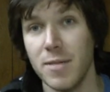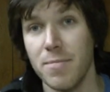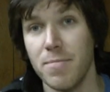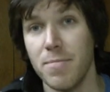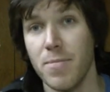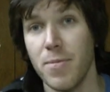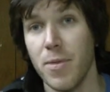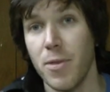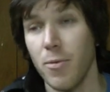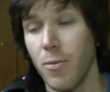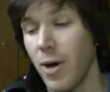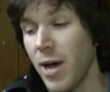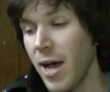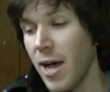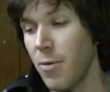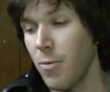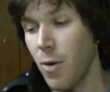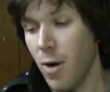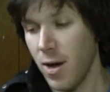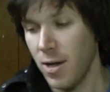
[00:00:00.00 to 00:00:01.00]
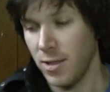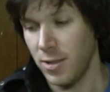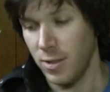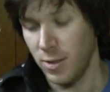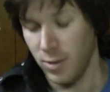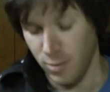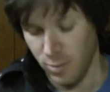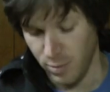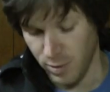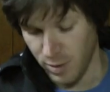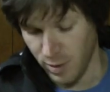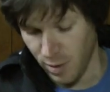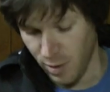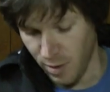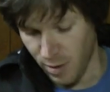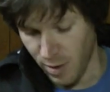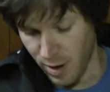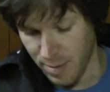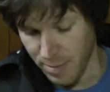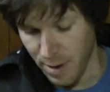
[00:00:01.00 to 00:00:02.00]
them the way I want to,
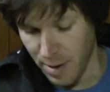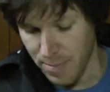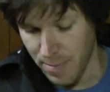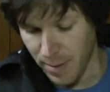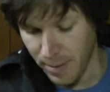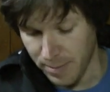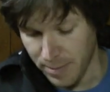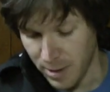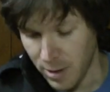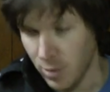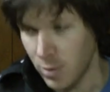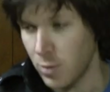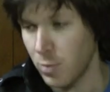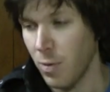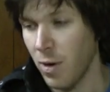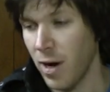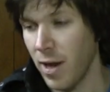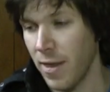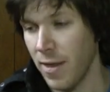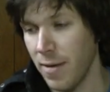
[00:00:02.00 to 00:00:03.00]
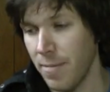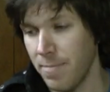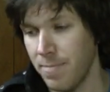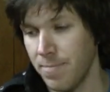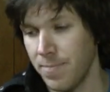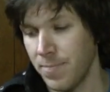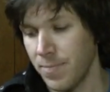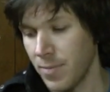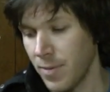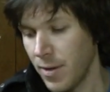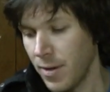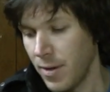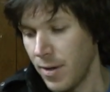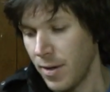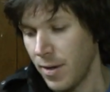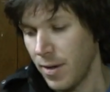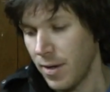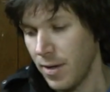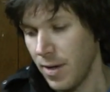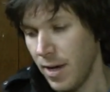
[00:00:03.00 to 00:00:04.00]
so I might be able to use one of them.
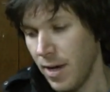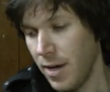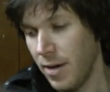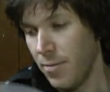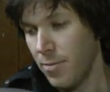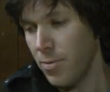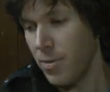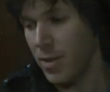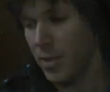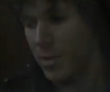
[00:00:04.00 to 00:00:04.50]
Uh,